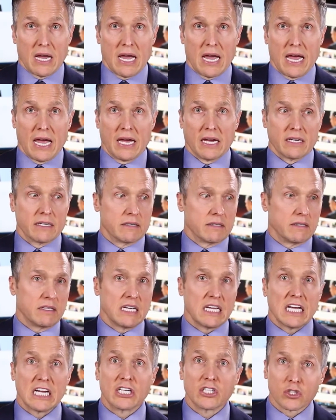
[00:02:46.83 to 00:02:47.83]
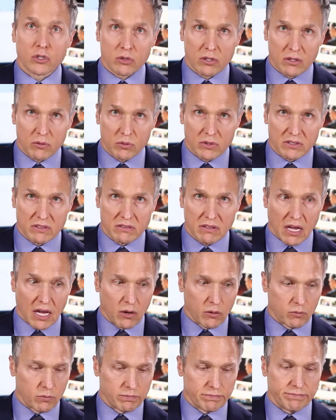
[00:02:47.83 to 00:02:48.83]
And the injury was
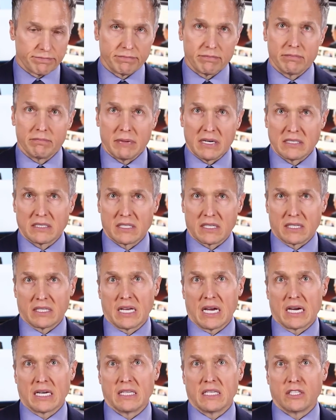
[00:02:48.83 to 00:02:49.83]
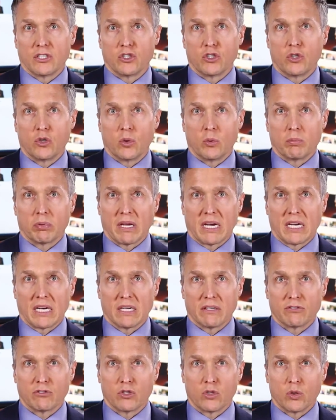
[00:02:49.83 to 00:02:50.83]
that basically they had these two
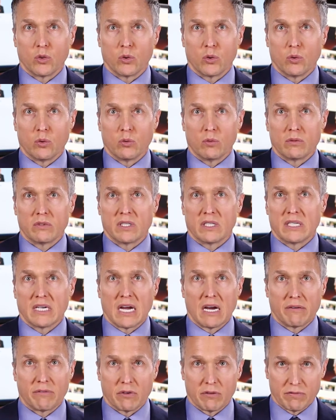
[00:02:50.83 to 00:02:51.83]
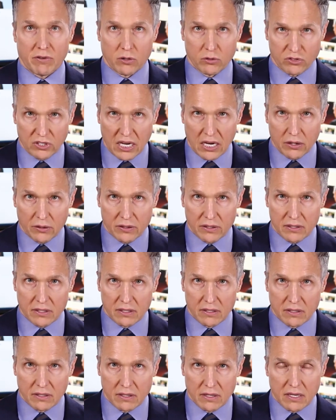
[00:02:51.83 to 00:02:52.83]
plaintiffs who didn't have their votes counted.
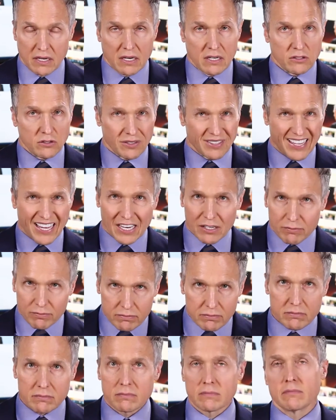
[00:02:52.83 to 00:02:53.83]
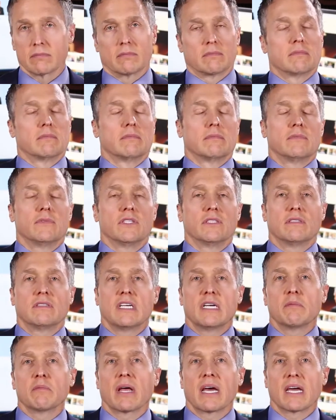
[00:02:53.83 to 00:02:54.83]
So that just
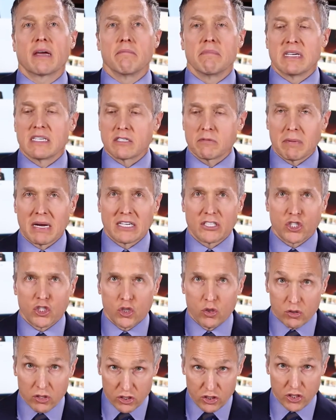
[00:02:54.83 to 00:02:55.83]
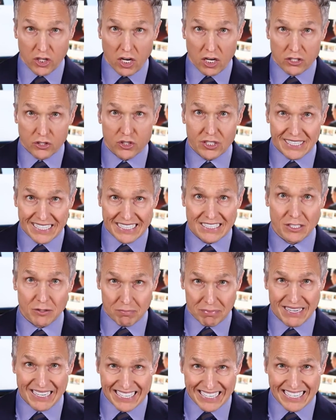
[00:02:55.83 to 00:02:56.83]
seemed like a mismatch to the judge in his
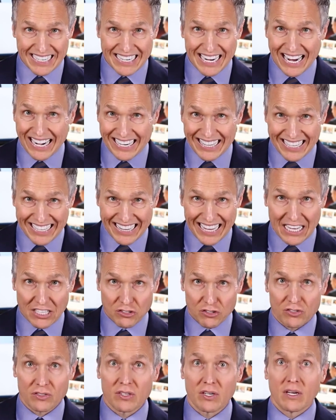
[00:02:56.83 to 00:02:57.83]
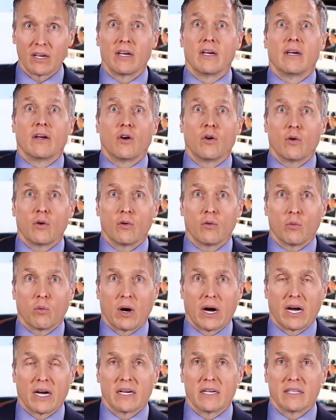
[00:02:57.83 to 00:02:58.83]
opinion. And I think that's
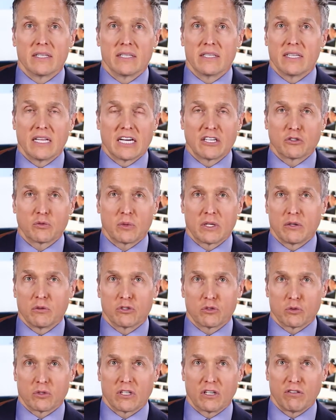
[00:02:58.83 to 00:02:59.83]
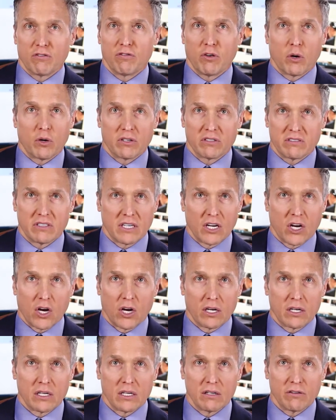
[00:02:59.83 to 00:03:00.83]
what he was really focusing
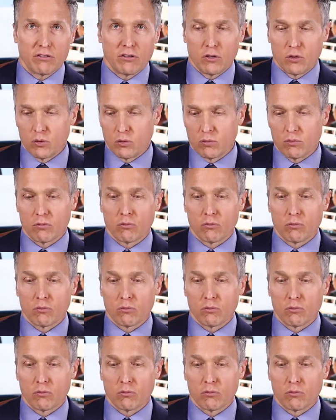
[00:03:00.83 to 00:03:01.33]
on if you